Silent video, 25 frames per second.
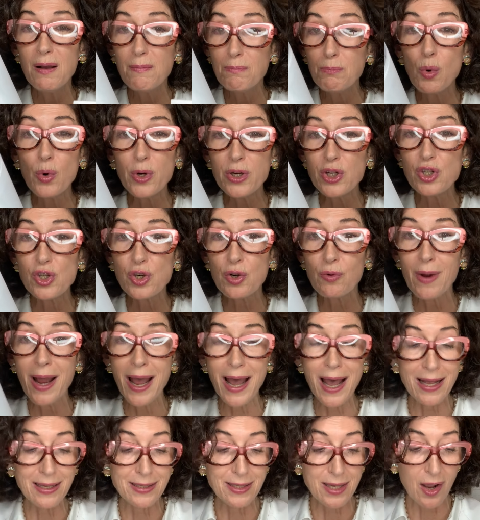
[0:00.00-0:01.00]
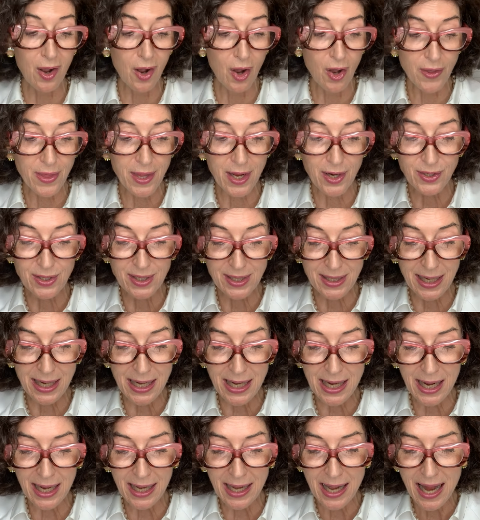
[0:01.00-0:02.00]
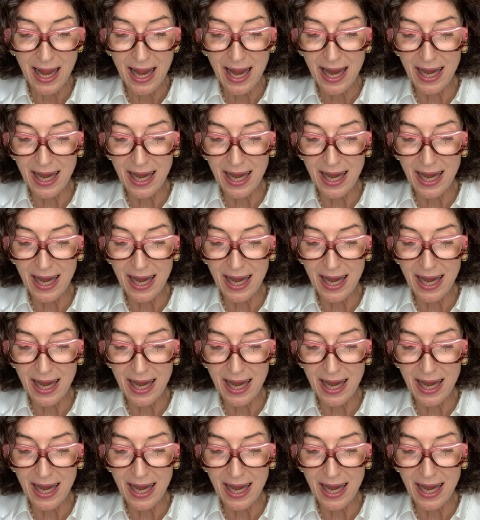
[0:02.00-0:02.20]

moisturize on their skin,